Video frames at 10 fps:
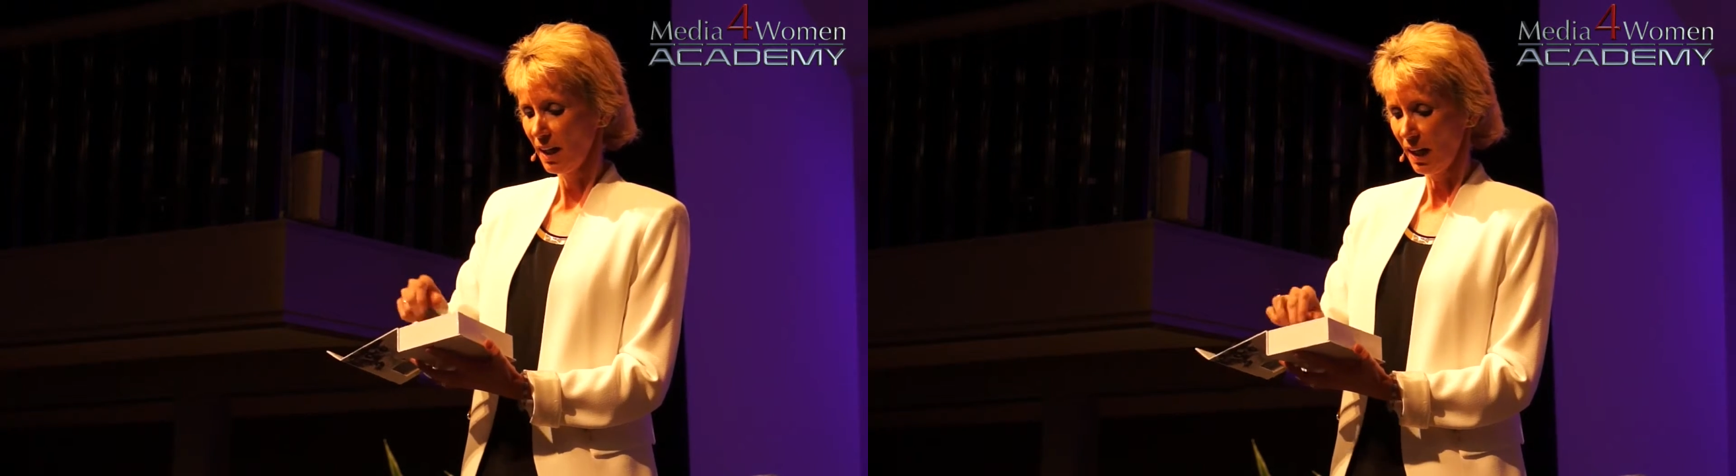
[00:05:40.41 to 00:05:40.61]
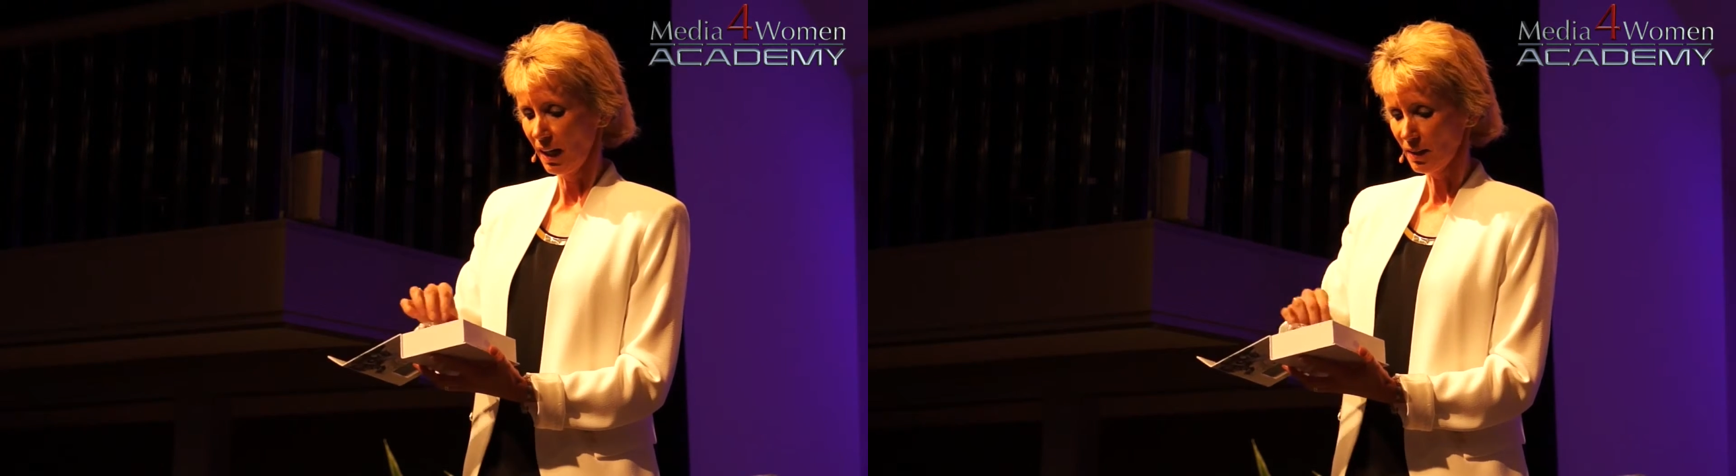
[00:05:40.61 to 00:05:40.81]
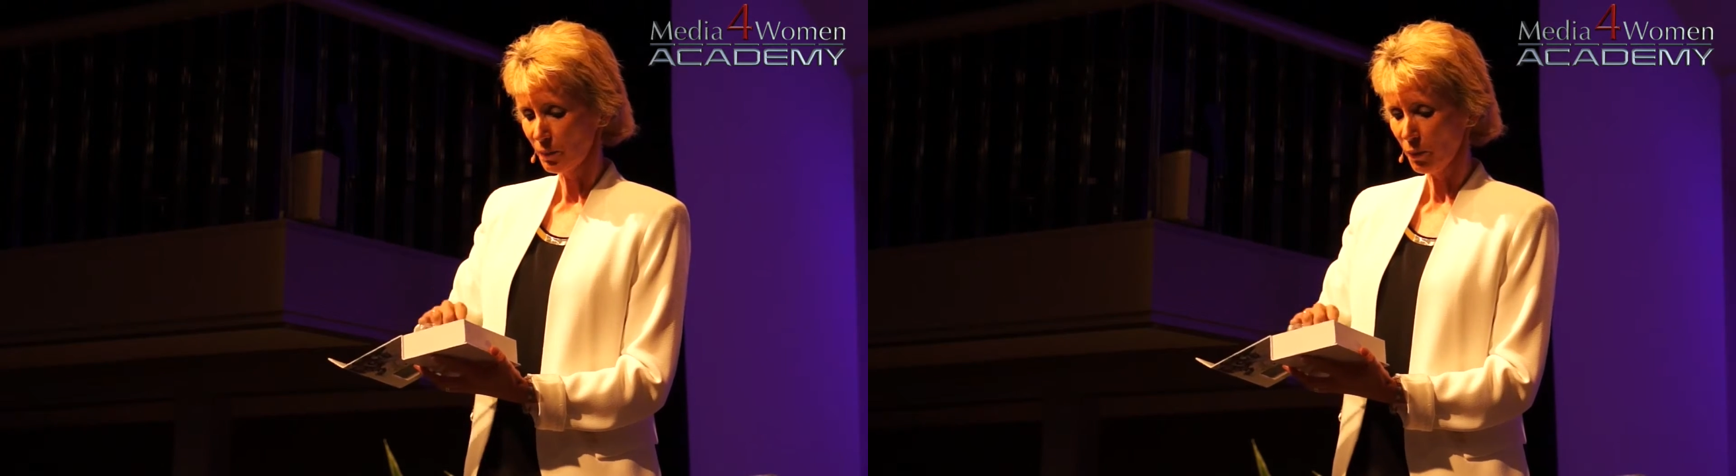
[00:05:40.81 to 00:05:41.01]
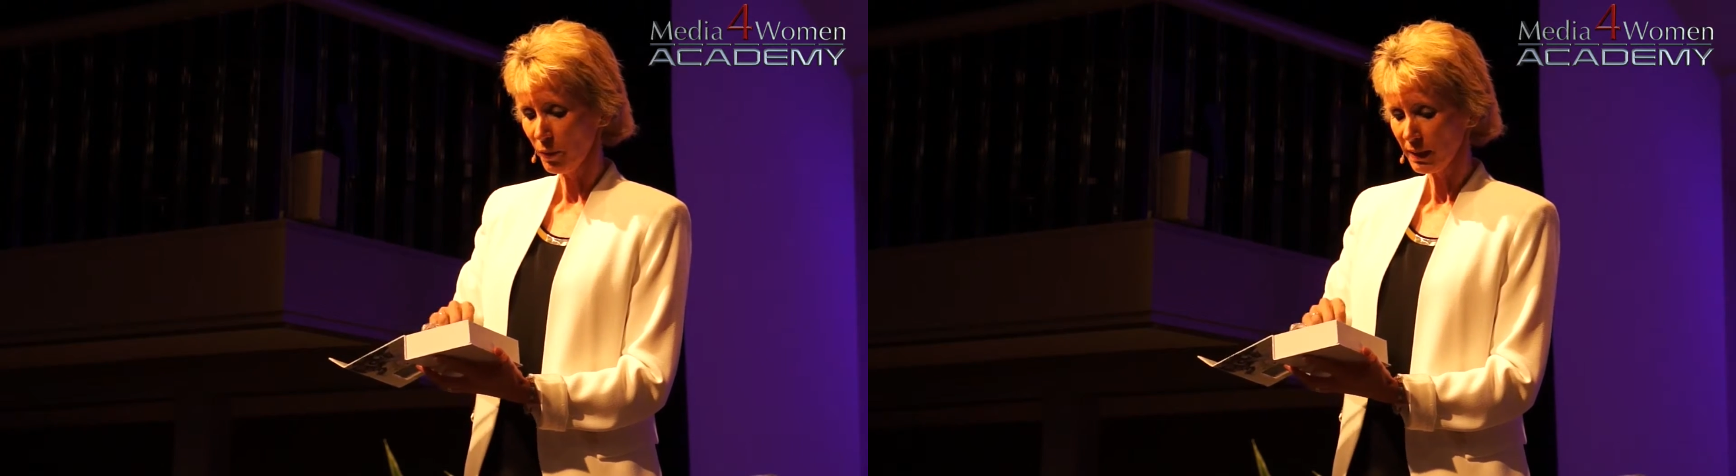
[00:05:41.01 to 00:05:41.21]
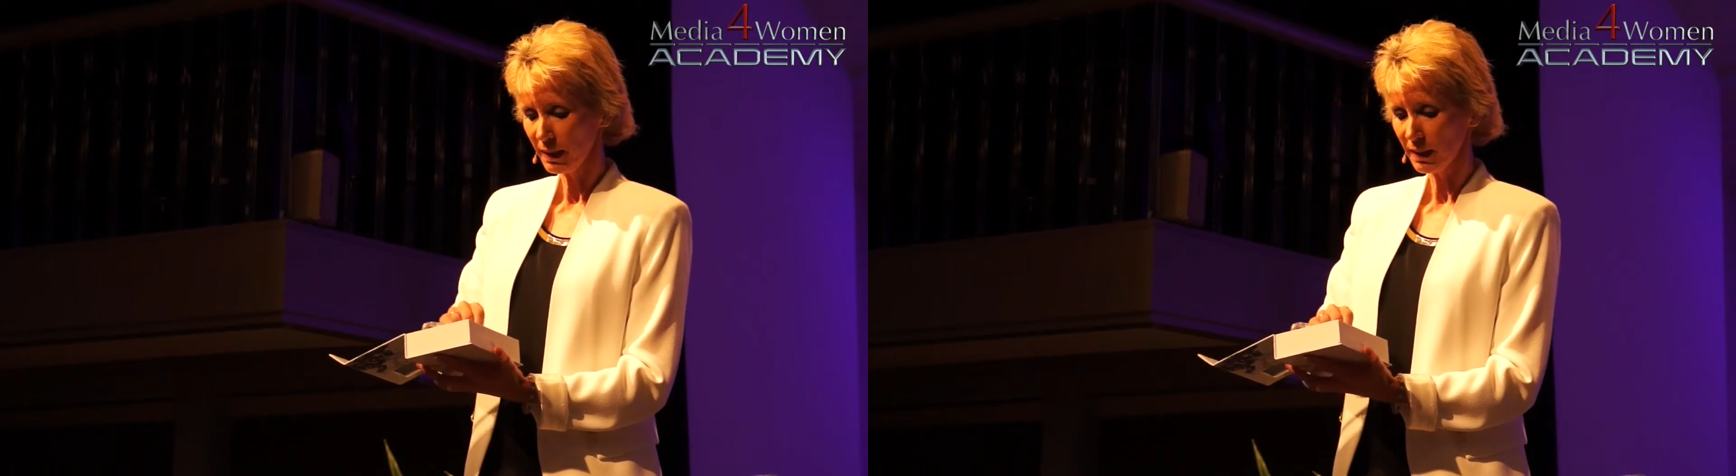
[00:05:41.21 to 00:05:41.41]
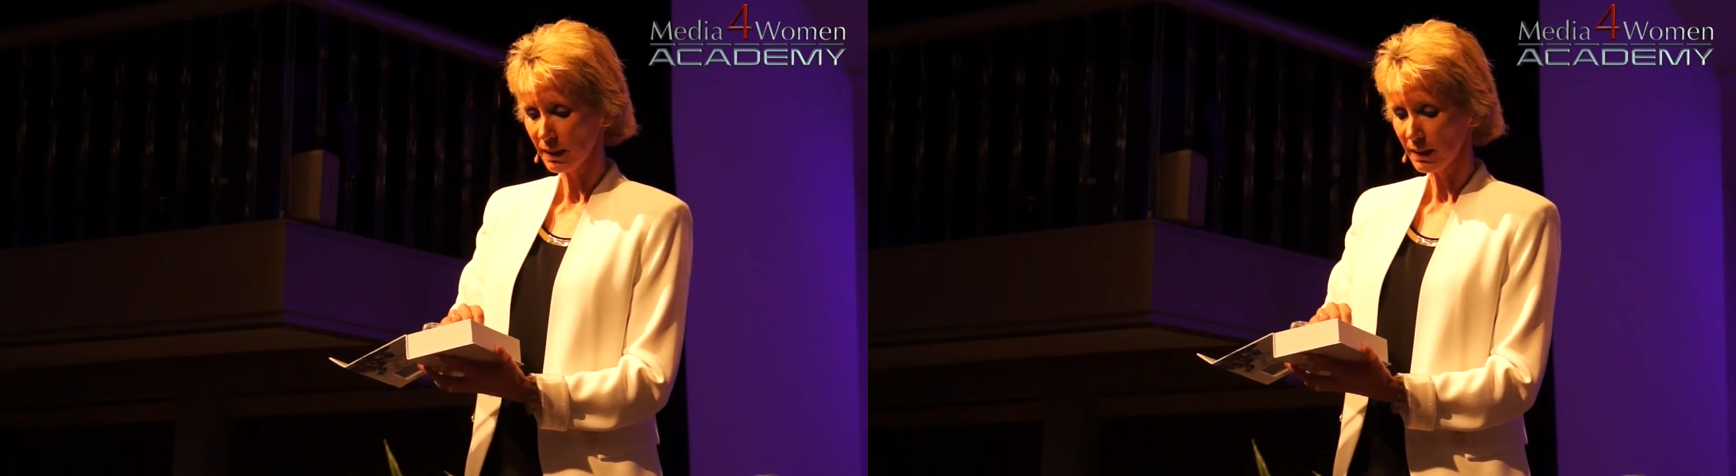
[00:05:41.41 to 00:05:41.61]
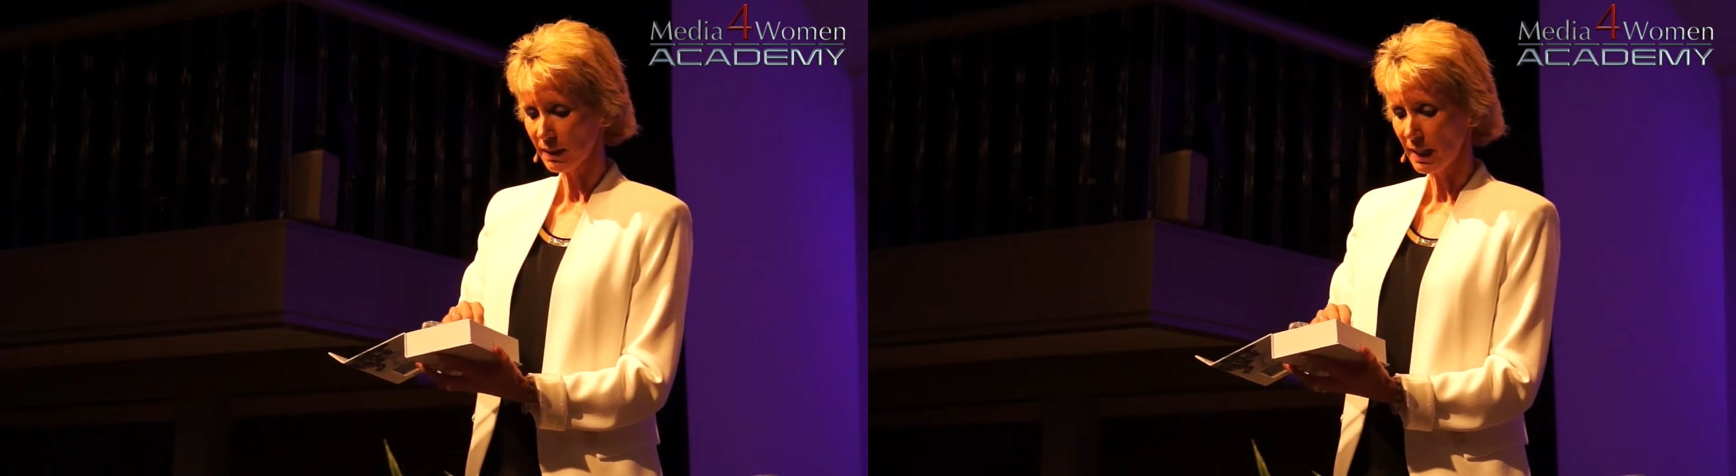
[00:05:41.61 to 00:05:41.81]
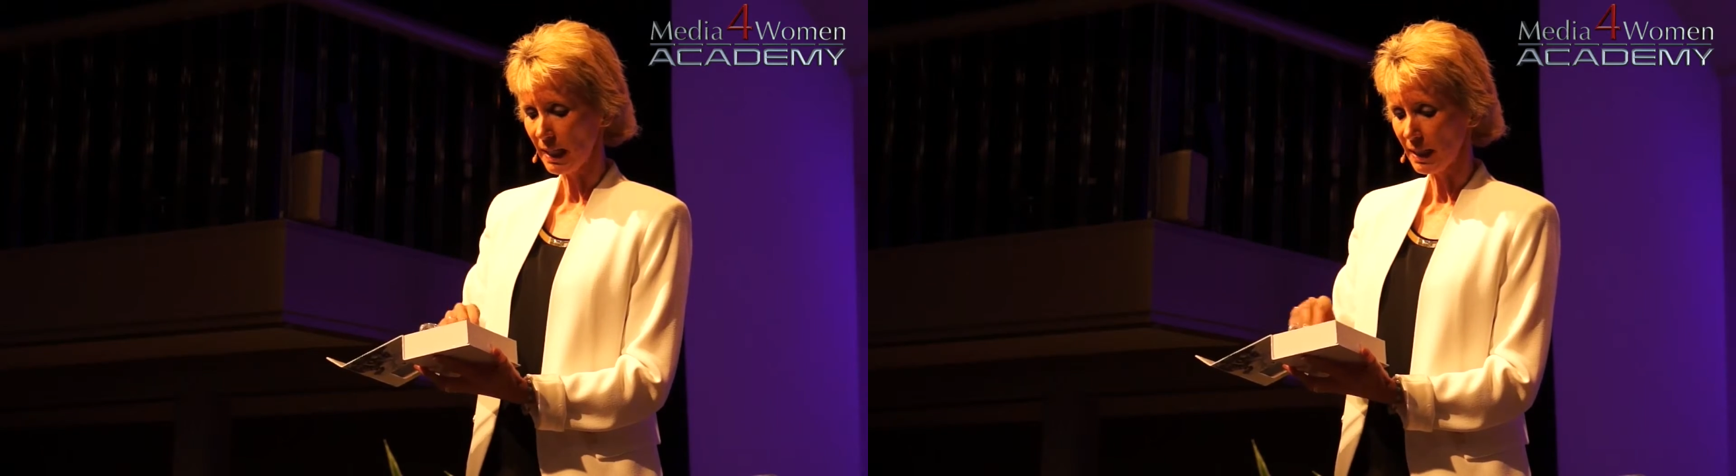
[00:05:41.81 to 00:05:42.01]
The point is to
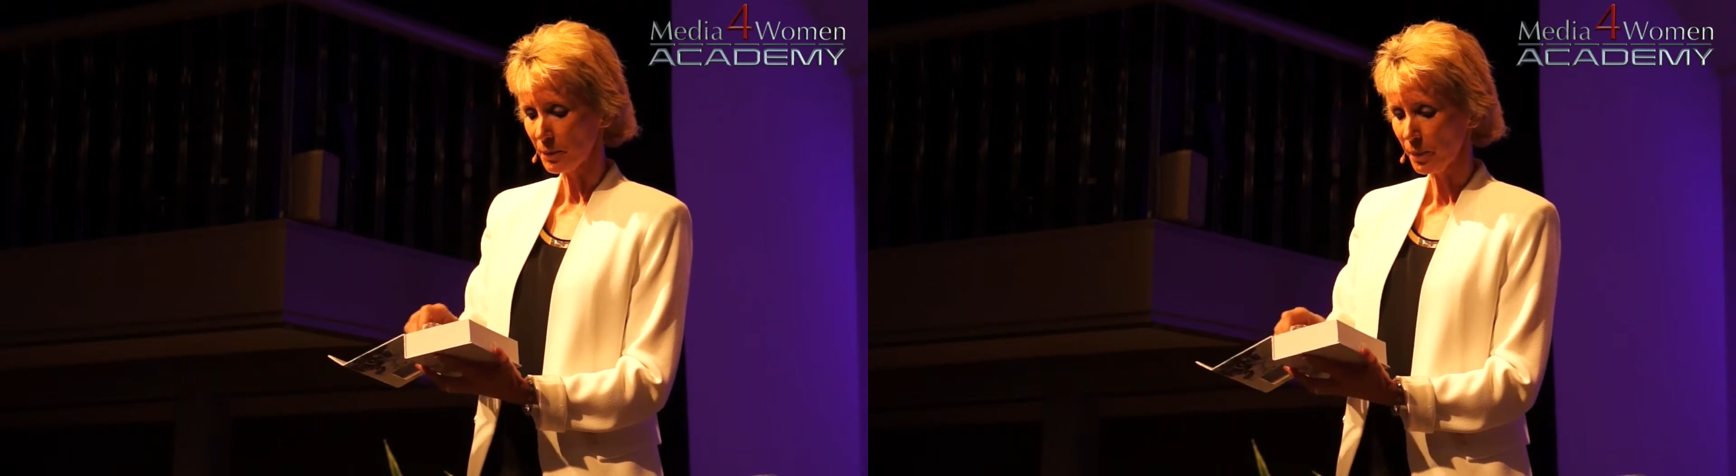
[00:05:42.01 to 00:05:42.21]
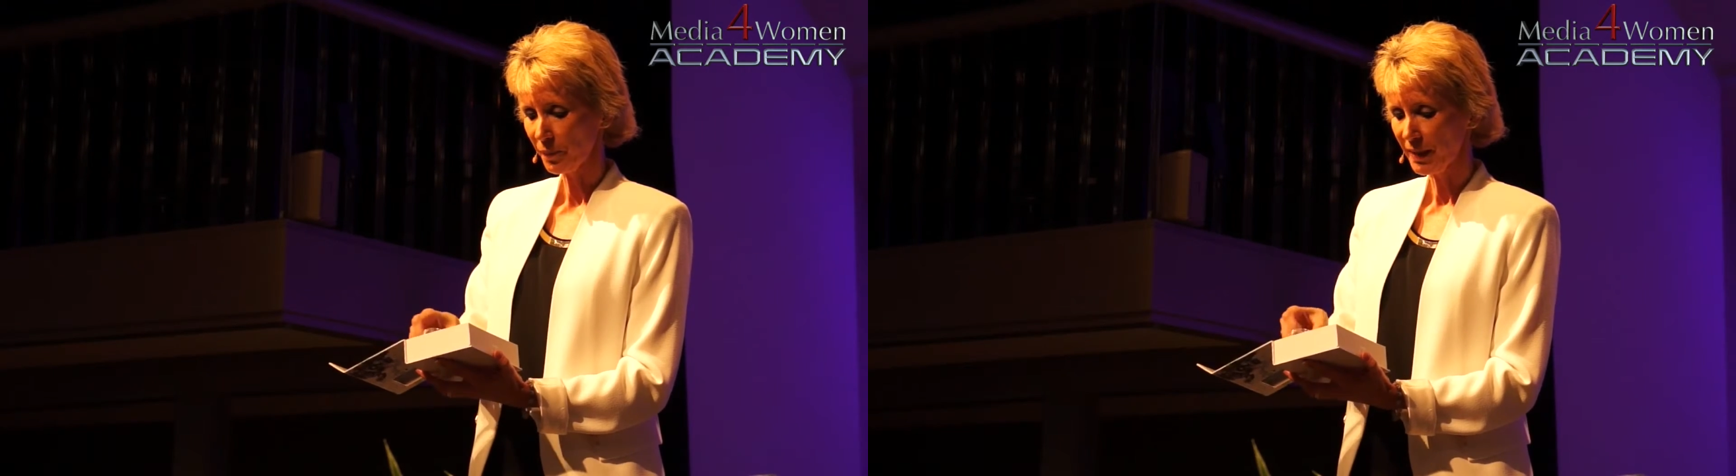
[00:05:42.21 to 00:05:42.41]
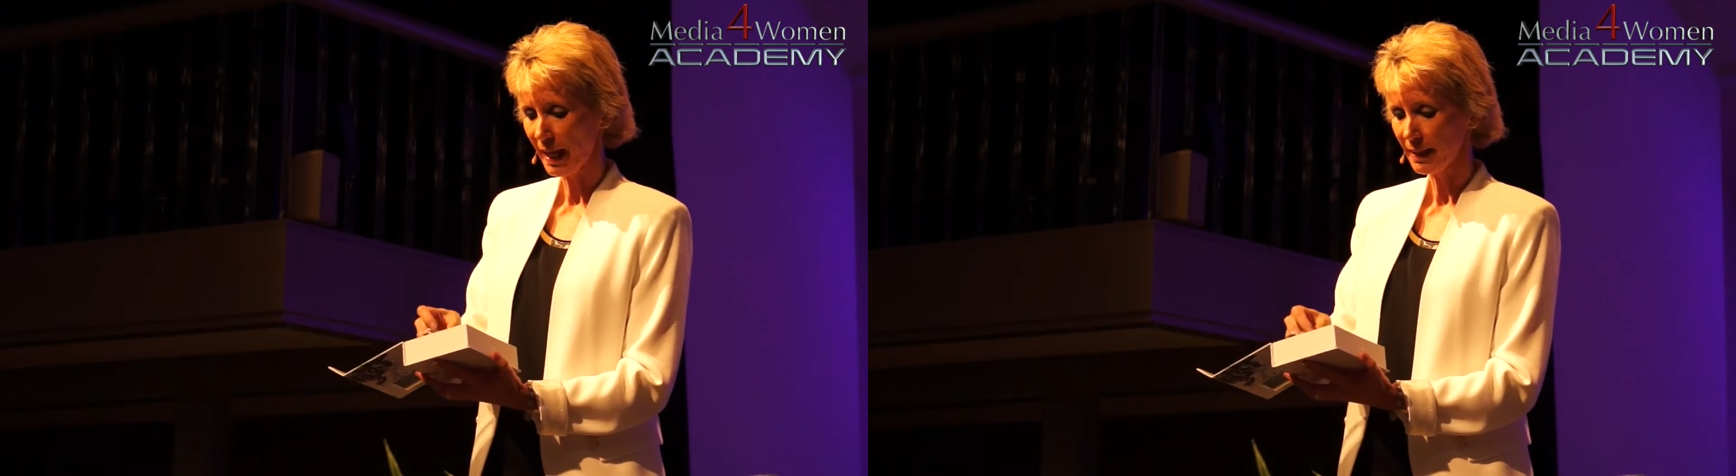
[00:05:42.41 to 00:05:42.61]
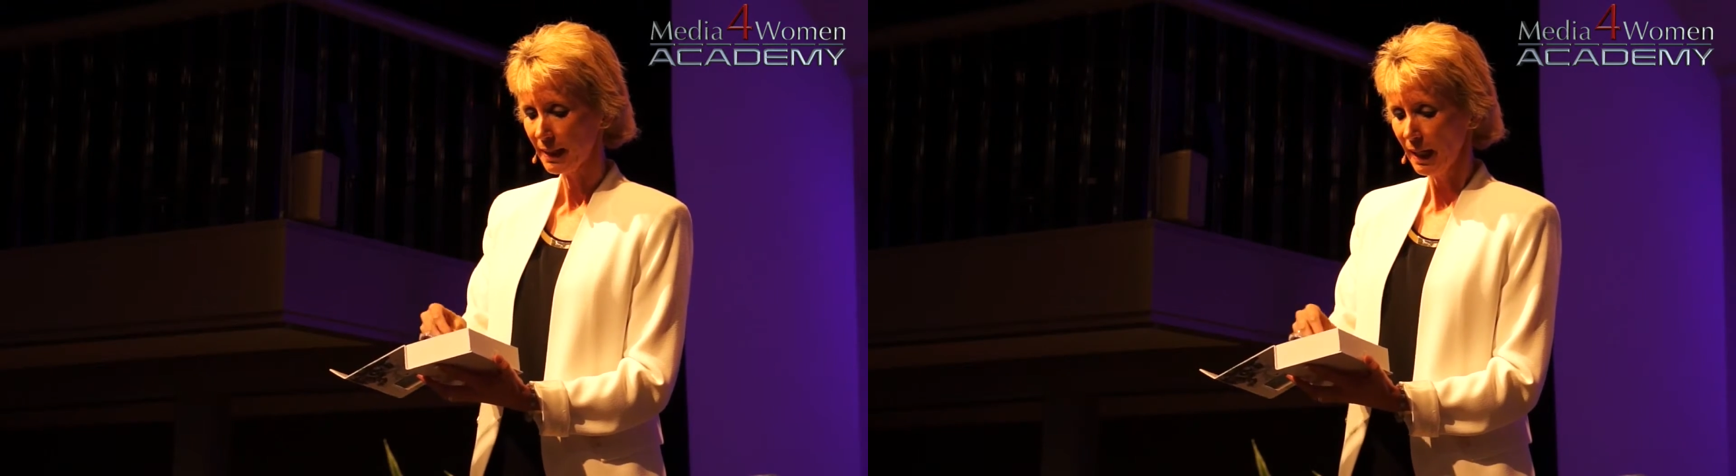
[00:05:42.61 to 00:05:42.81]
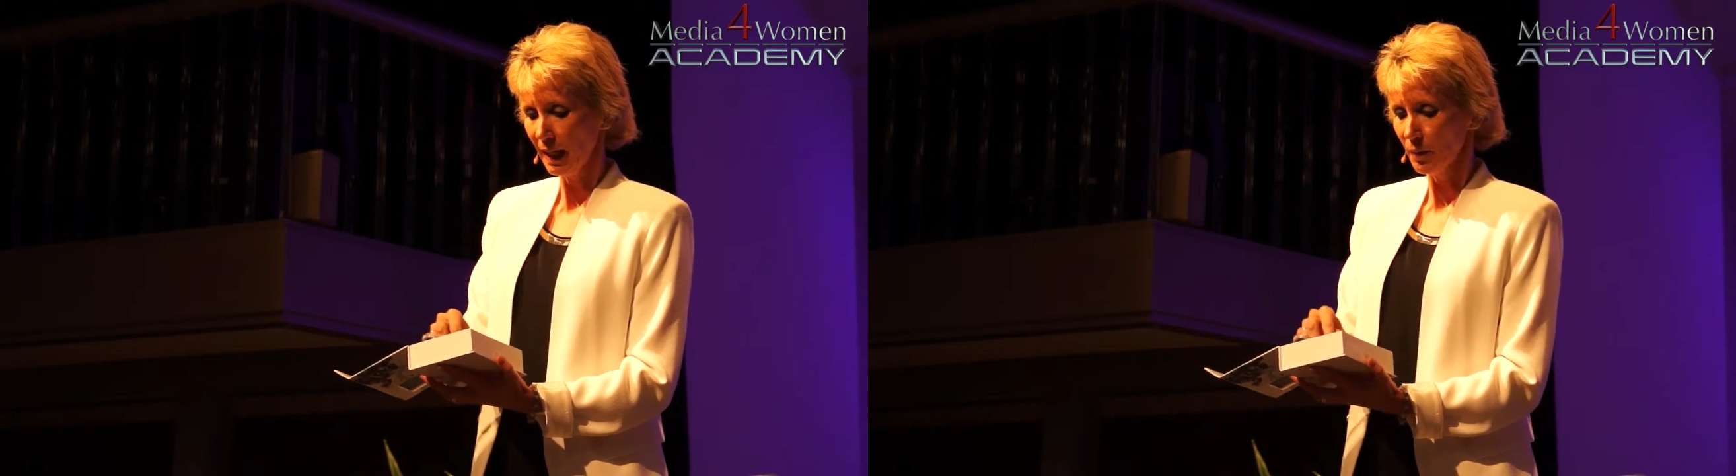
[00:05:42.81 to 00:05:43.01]
say that